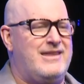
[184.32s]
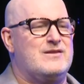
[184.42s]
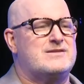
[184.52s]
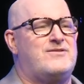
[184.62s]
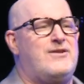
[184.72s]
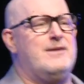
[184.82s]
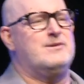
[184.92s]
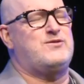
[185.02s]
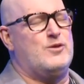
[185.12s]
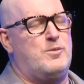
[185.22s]
And there was a
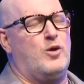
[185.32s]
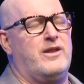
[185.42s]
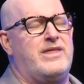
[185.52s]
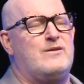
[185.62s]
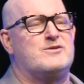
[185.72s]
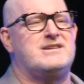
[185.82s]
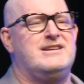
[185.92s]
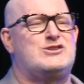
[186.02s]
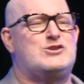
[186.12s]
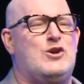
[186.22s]
famous footballer that was in
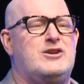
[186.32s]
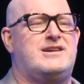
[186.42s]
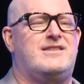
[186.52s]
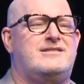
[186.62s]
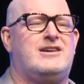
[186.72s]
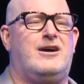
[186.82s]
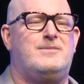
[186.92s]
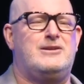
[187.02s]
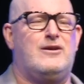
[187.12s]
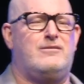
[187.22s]
his church at the time
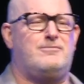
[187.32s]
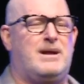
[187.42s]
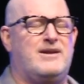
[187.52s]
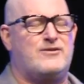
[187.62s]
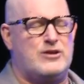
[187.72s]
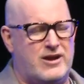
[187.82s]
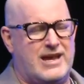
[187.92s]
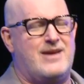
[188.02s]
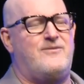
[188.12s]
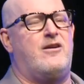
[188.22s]
at not, playing for
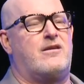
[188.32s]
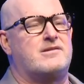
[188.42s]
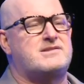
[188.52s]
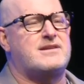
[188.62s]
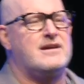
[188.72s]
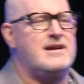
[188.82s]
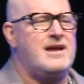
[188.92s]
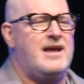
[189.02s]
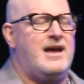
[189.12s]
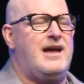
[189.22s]
Nottingham Forest,
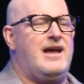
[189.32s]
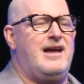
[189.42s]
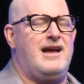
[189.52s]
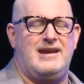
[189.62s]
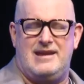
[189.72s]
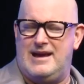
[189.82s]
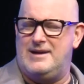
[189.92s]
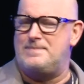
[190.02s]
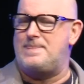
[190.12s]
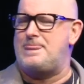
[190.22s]
and um,